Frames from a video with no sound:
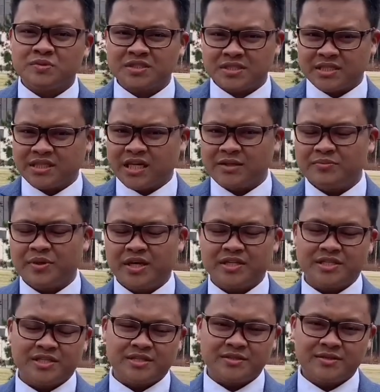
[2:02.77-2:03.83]
Mr. Dan
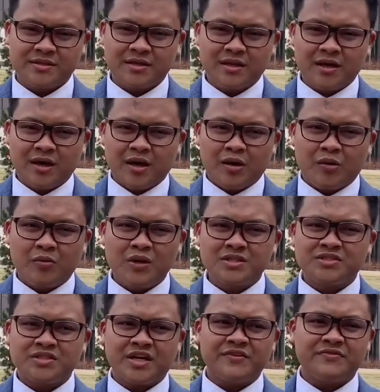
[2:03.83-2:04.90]
Pena.
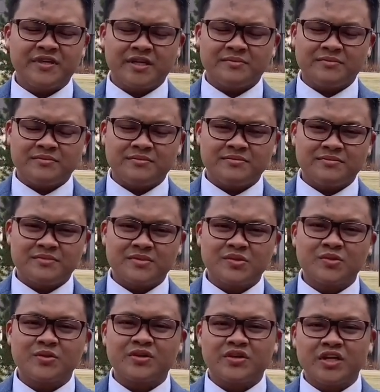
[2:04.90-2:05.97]
What drives them
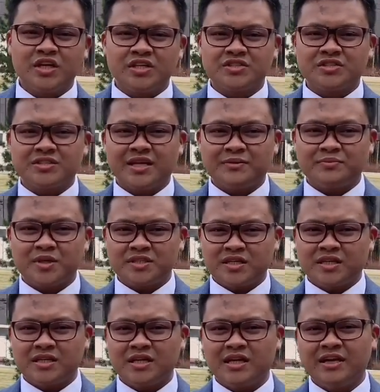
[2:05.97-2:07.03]
to reach that
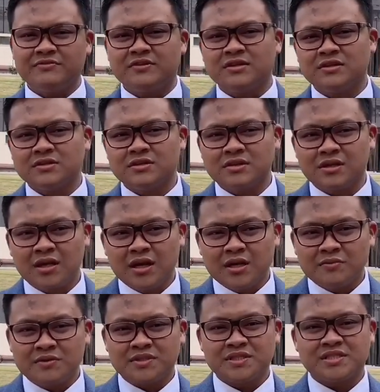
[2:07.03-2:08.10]
particular level,
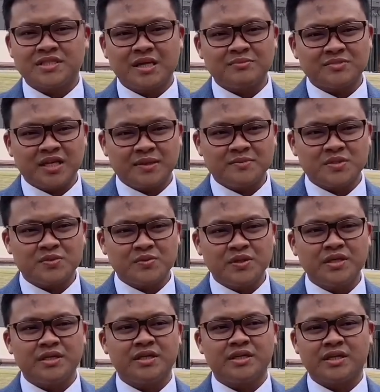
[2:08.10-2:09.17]
which is sometimes
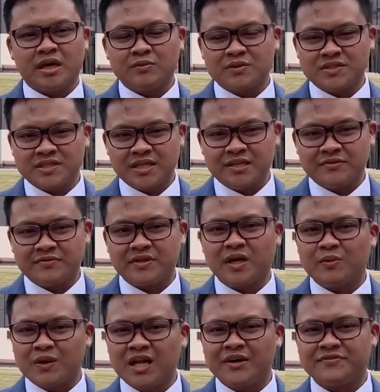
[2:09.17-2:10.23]
we, in ourselves, in
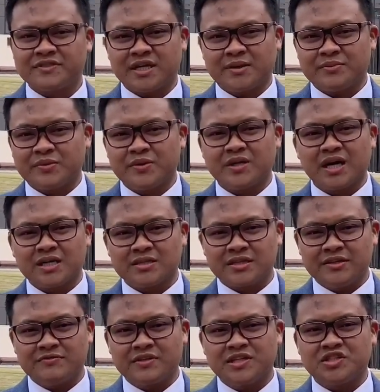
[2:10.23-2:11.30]
our lifetime, we can't
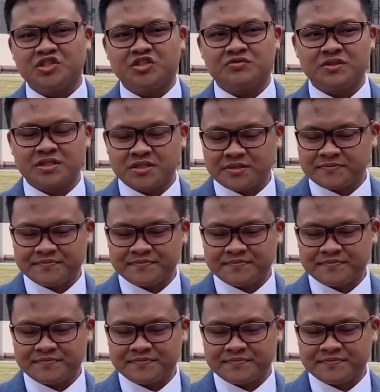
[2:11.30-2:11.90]
even achieve it?